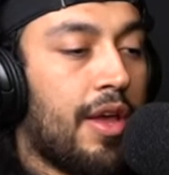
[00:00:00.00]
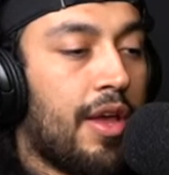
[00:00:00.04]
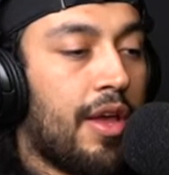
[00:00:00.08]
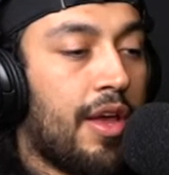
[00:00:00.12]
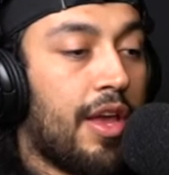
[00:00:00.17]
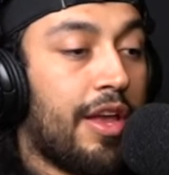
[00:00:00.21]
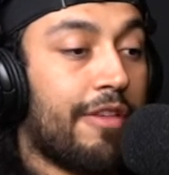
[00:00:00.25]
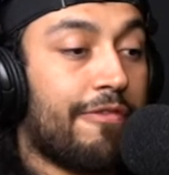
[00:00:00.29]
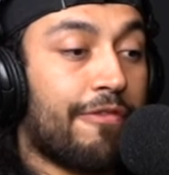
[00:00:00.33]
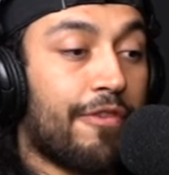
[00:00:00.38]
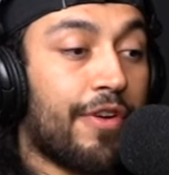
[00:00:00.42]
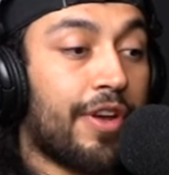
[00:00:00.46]

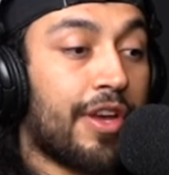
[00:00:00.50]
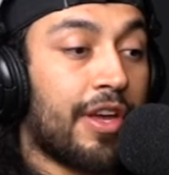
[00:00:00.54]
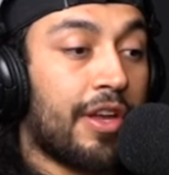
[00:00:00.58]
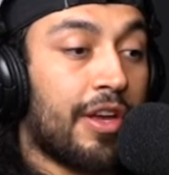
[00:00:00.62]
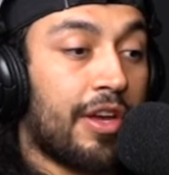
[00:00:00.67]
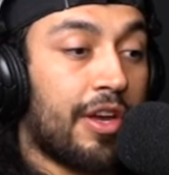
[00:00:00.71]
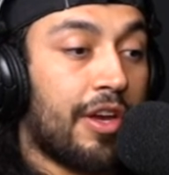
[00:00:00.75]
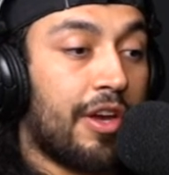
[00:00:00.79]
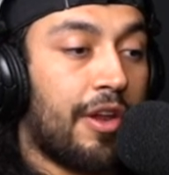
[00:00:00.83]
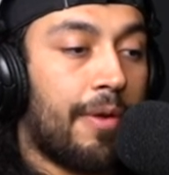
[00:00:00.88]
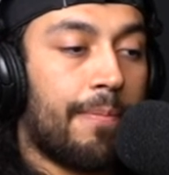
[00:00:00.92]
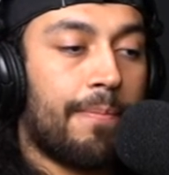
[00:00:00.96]
it's freaking
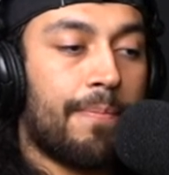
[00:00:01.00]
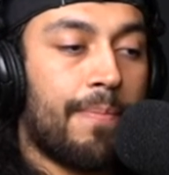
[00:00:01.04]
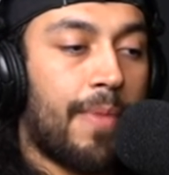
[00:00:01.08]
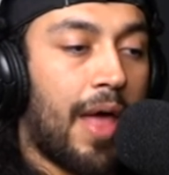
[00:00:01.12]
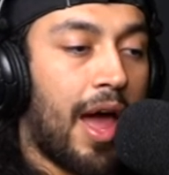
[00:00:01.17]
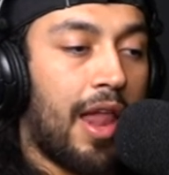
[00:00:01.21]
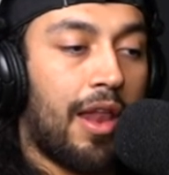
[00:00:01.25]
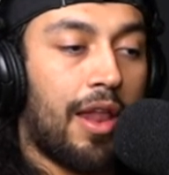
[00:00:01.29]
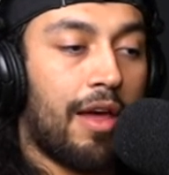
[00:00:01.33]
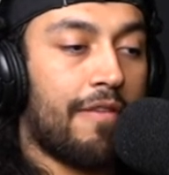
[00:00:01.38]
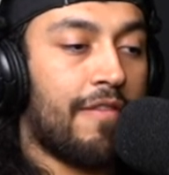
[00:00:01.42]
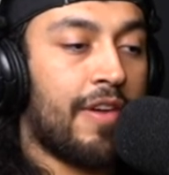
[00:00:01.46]
good. I
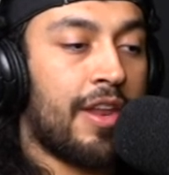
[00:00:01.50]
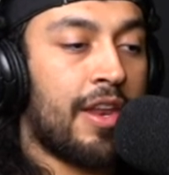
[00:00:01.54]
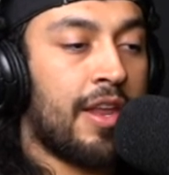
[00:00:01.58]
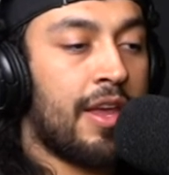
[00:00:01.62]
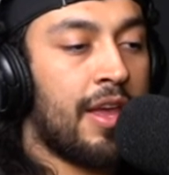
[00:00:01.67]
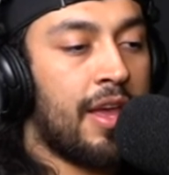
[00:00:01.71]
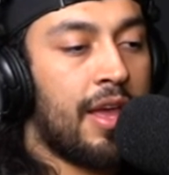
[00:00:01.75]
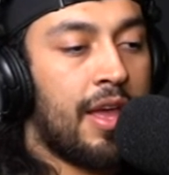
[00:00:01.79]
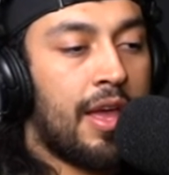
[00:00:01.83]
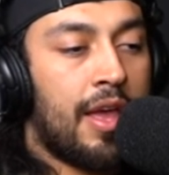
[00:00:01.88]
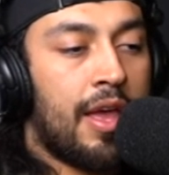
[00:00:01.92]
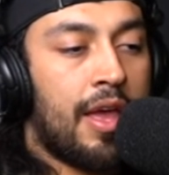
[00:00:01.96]
love it.
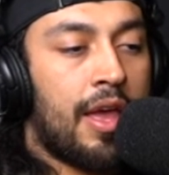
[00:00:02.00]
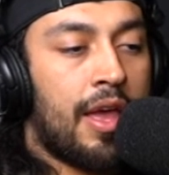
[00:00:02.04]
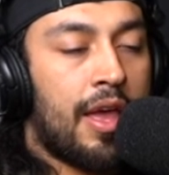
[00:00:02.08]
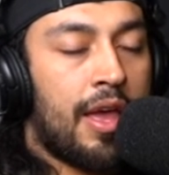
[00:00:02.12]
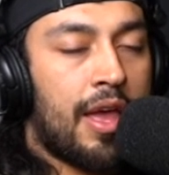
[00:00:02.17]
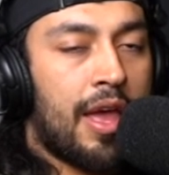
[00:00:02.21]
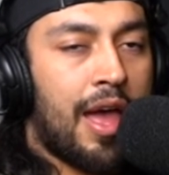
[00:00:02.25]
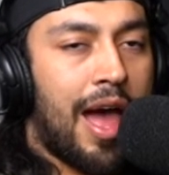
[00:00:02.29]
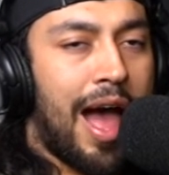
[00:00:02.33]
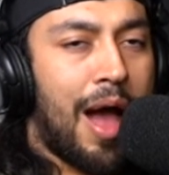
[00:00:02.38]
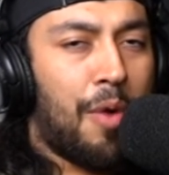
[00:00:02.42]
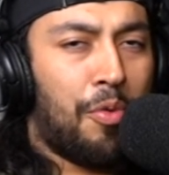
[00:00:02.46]

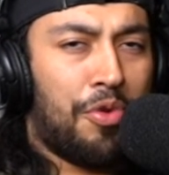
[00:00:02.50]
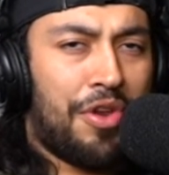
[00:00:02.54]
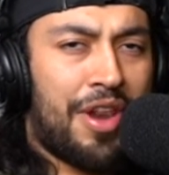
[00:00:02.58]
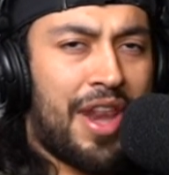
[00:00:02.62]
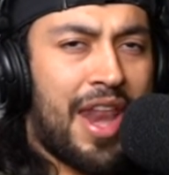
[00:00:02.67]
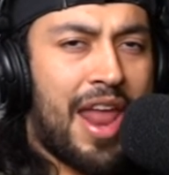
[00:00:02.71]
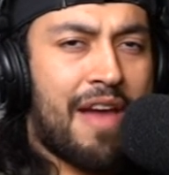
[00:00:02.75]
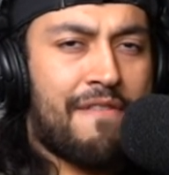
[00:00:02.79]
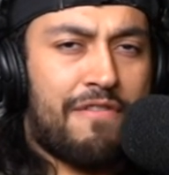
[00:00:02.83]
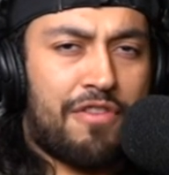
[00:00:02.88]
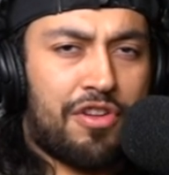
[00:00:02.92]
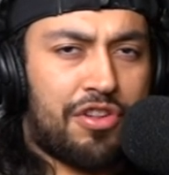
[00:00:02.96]
I will
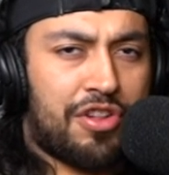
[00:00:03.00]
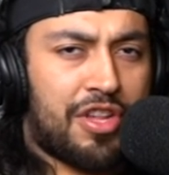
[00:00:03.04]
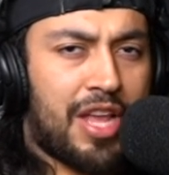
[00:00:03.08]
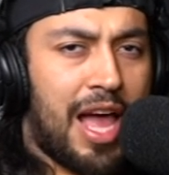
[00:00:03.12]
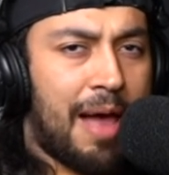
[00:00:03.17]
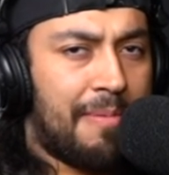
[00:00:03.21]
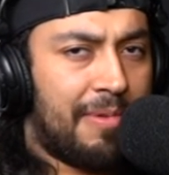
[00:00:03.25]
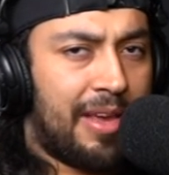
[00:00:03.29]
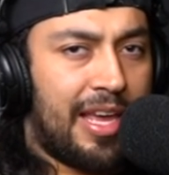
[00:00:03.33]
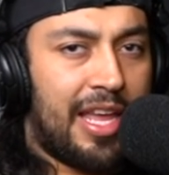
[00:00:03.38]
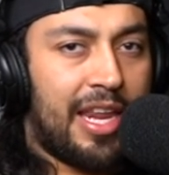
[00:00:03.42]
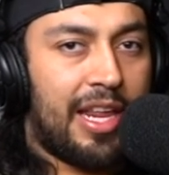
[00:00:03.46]
never
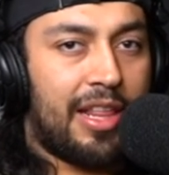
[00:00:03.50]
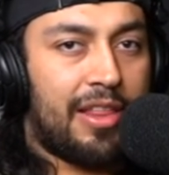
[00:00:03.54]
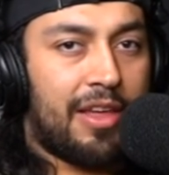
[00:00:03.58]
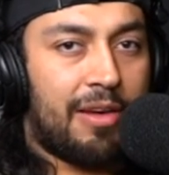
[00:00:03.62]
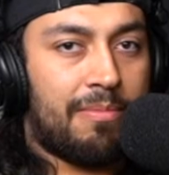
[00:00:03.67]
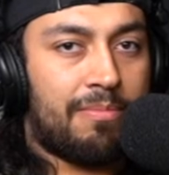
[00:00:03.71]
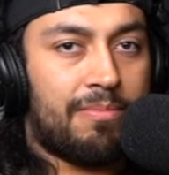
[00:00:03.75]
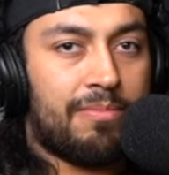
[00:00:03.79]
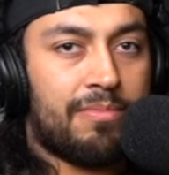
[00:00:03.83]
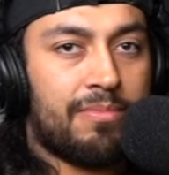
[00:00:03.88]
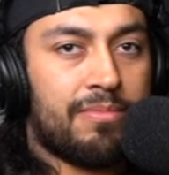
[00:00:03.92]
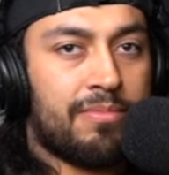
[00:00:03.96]
stop getting them,